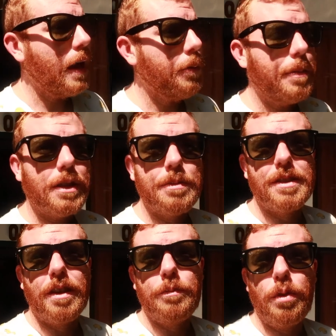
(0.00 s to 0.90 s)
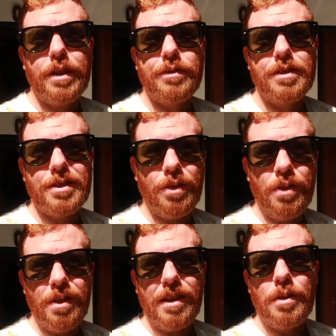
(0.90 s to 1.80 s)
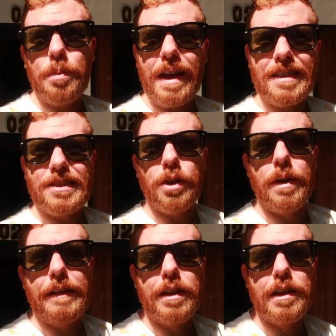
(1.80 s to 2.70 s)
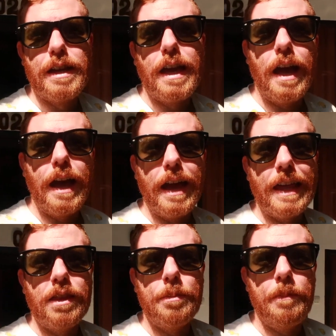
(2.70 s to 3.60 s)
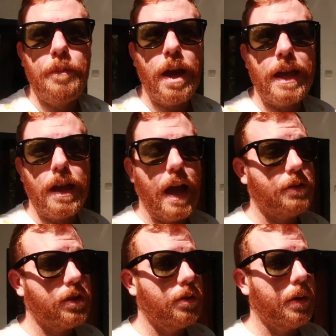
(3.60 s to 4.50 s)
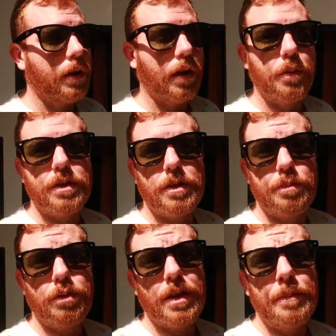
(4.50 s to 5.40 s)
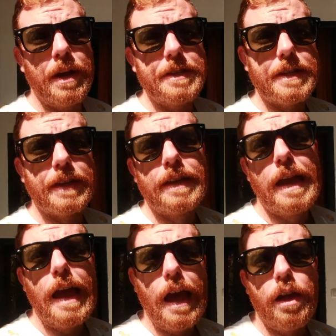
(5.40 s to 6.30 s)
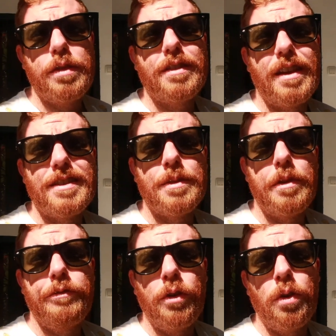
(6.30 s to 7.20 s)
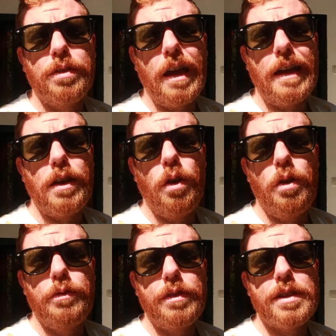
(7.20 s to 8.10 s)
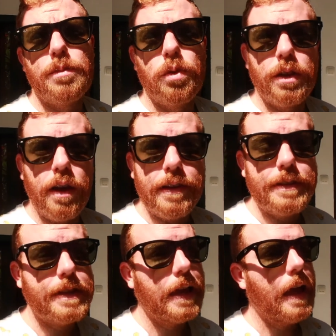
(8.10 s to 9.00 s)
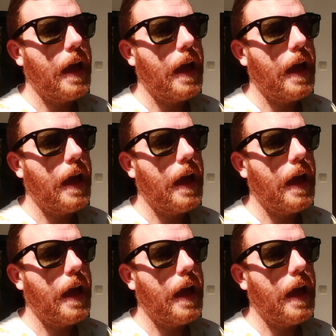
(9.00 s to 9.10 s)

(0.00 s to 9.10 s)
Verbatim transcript: and we're about to be served breakfast on our little patio area outside the bungalow, which is pretty amazing. I think today's going to be a full-on day of exploring the island.